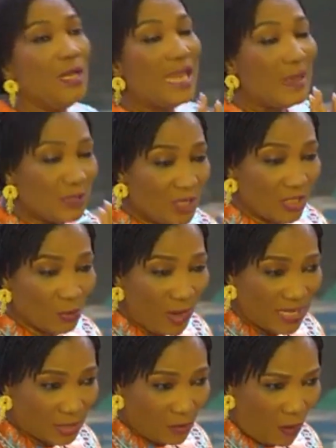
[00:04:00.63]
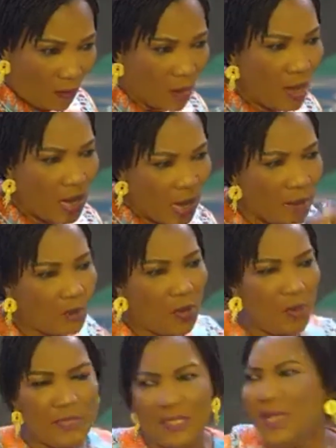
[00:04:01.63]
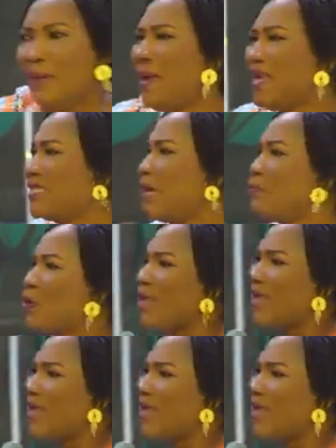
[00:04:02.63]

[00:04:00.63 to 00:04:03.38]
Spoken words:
Let me just go and score. I'm coming. By the time you